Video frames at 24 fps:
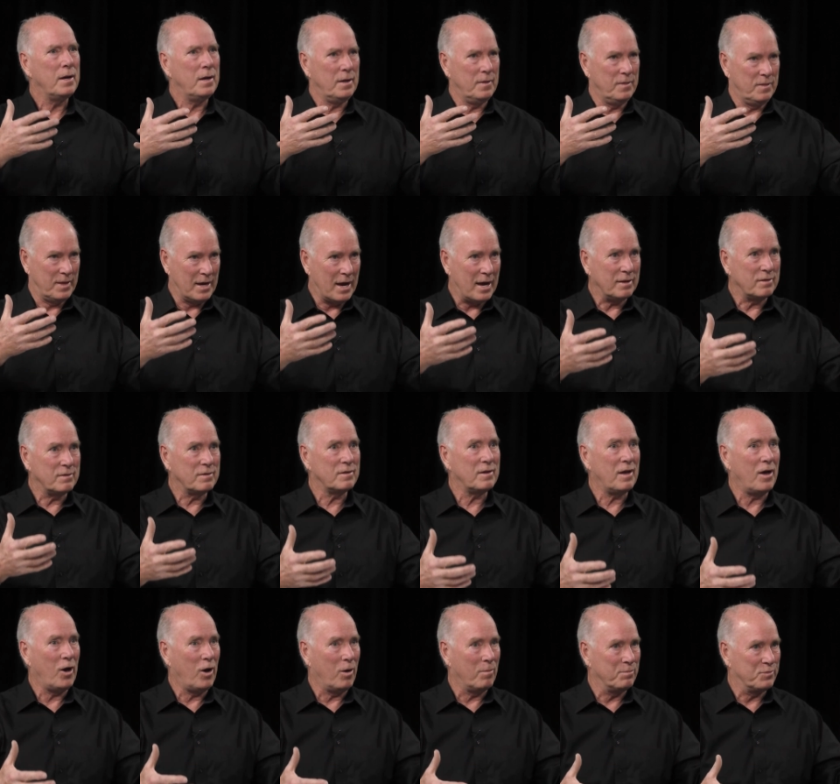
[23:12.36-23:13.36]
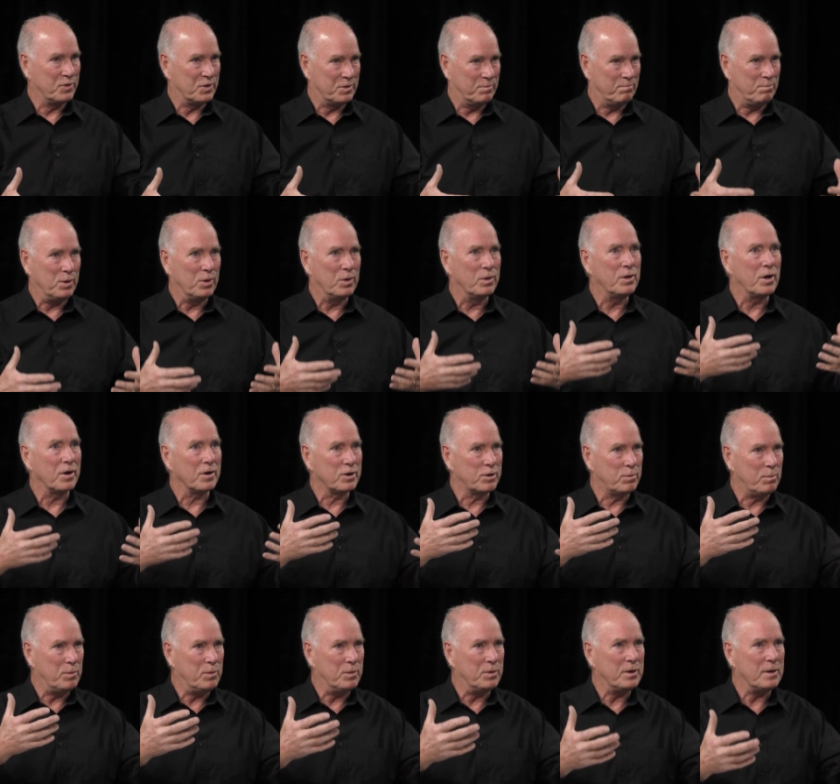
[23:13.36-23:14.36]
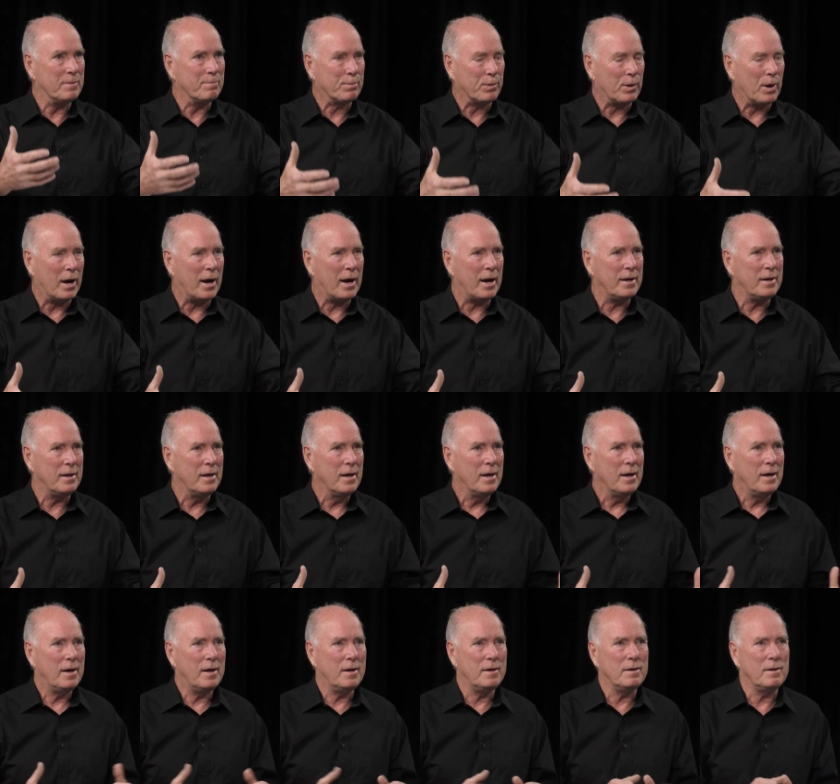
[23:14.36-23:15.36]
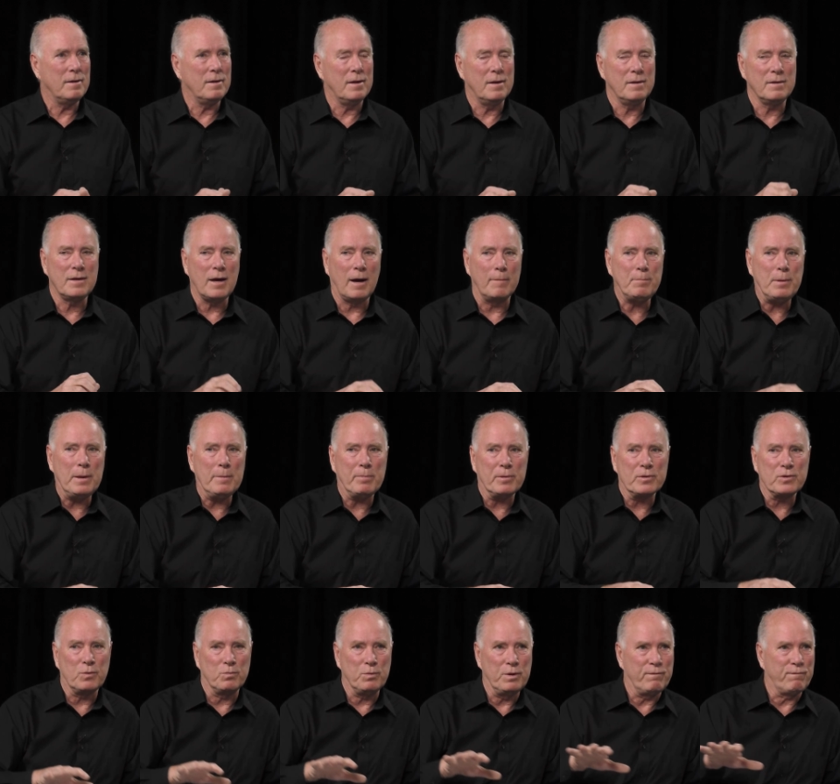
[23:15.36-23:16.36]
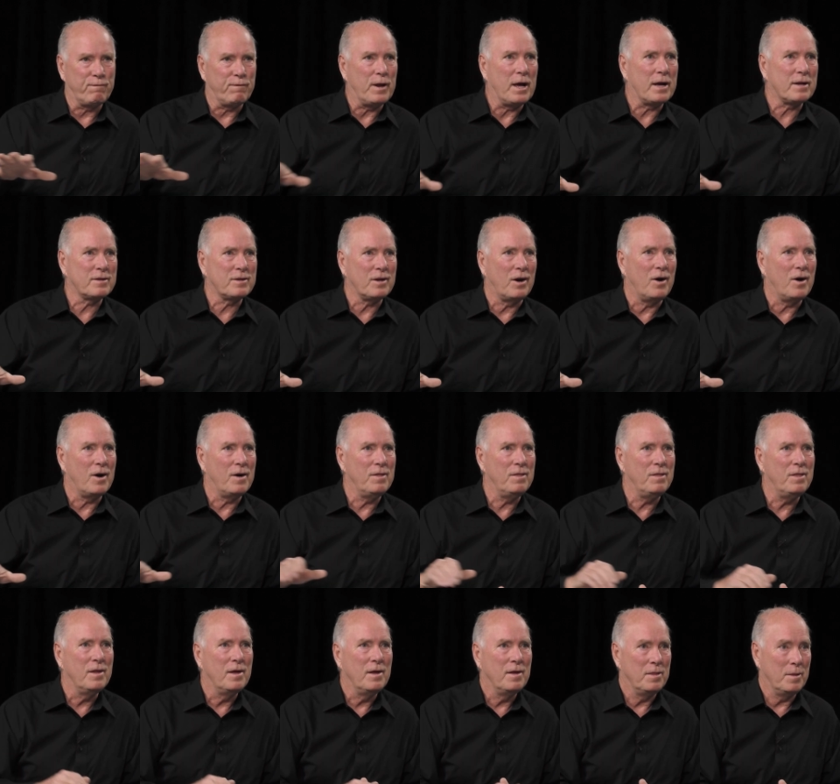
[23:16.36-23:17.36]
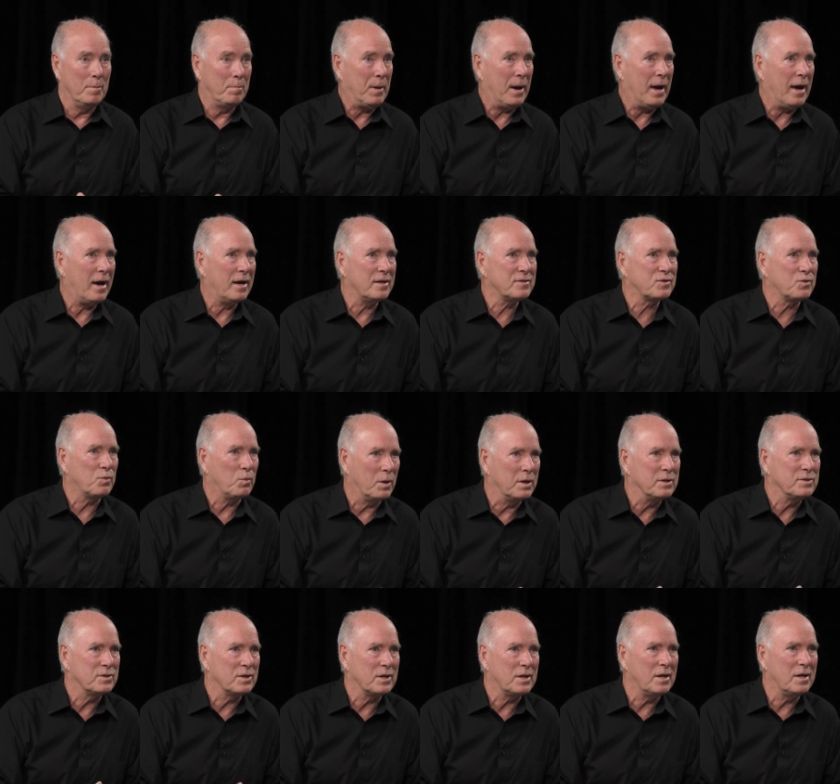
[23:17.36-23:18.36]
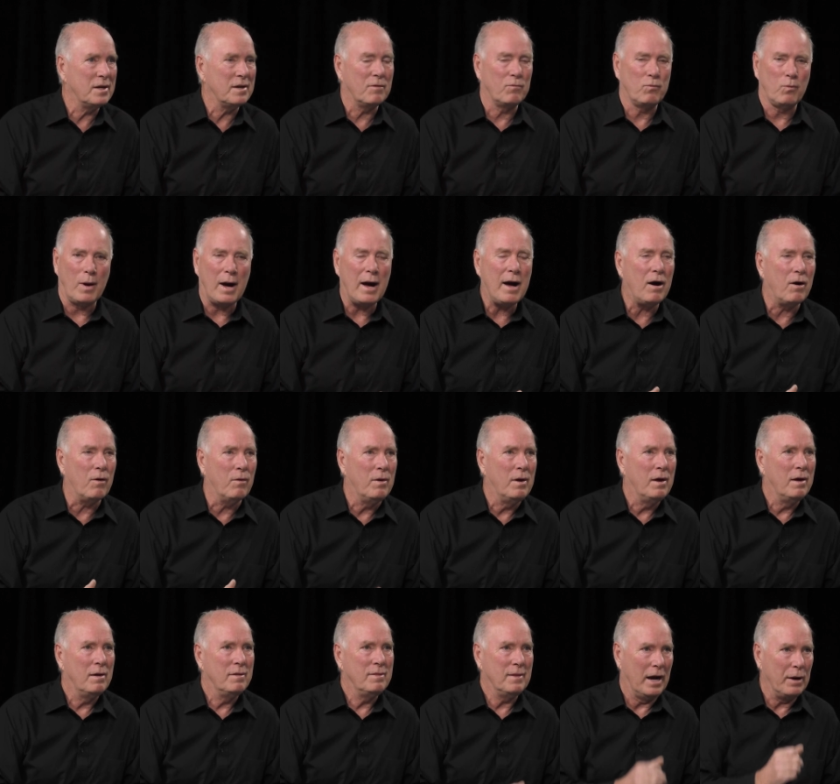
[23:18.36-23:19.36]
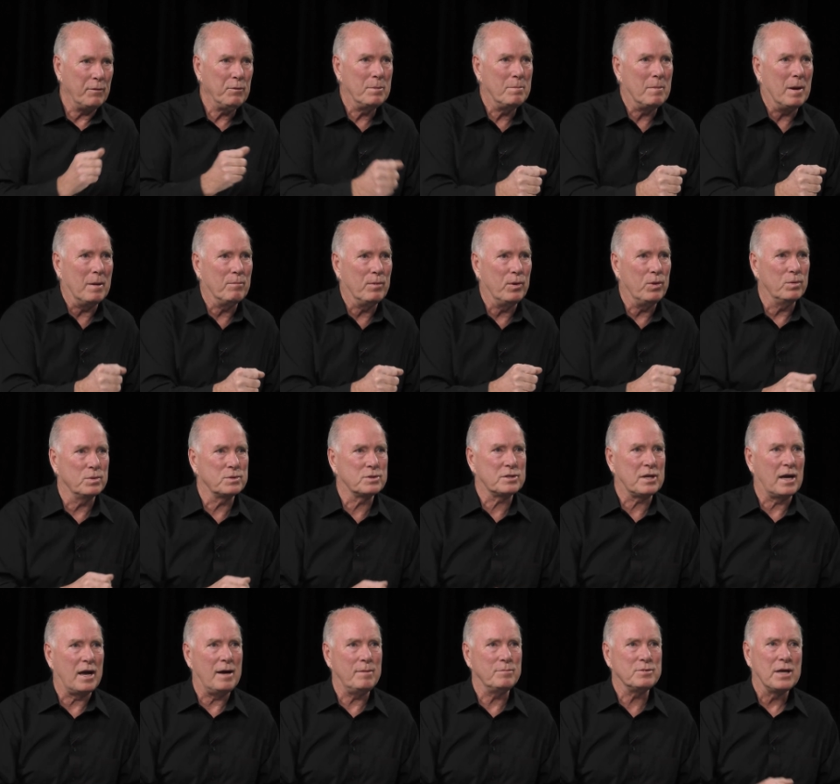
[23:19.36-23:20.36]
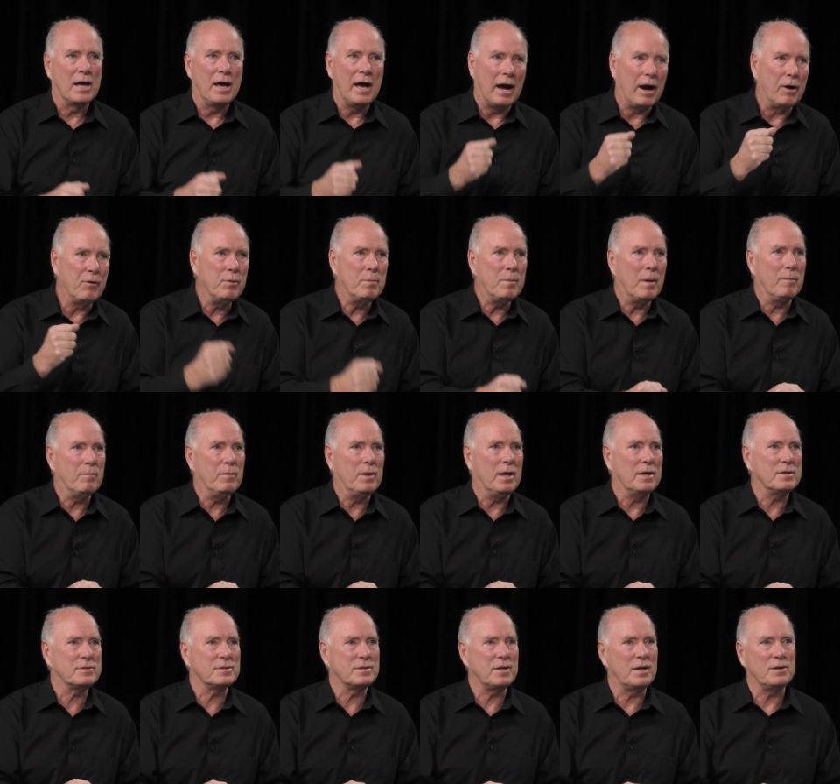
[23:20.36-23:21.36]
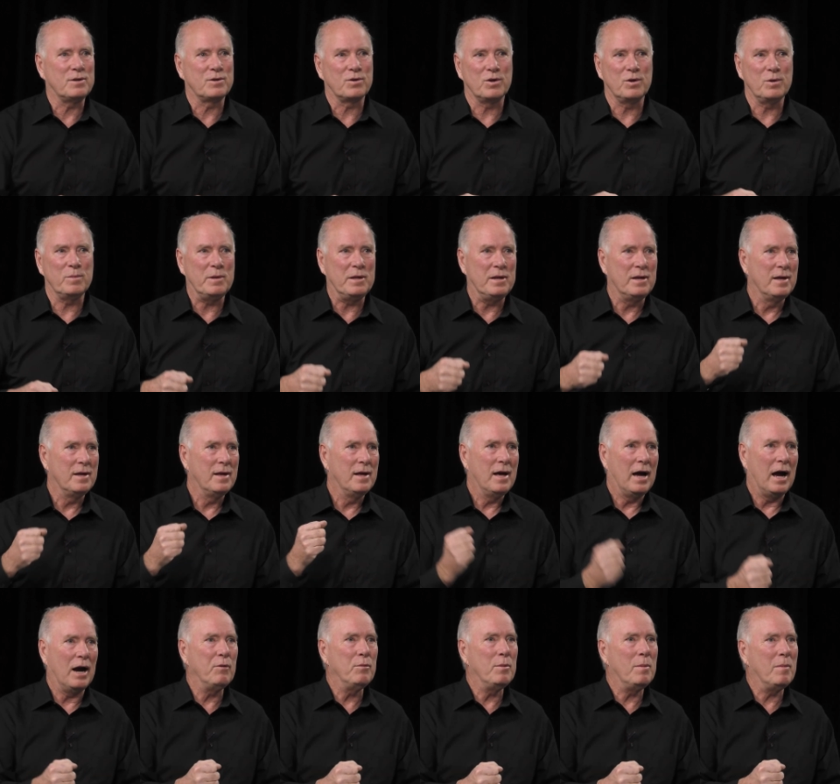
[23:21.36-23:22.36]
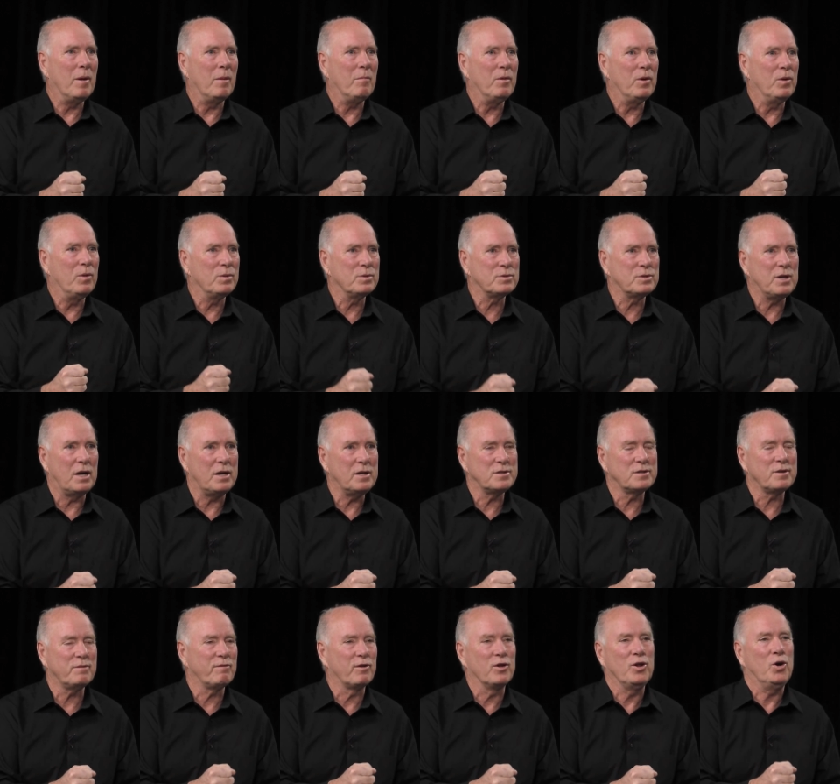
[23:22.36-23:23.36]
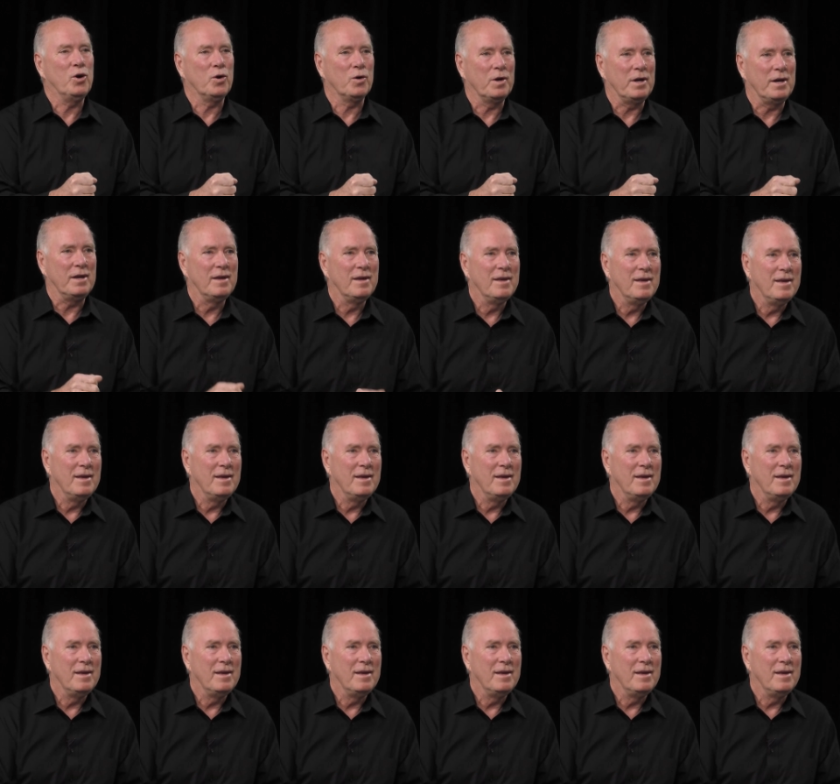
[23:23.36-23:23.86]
that helped build our community pride and, and got people to reflect on the past once again and wow, I remember those times. I remember that state tournament. I remember those days of glory.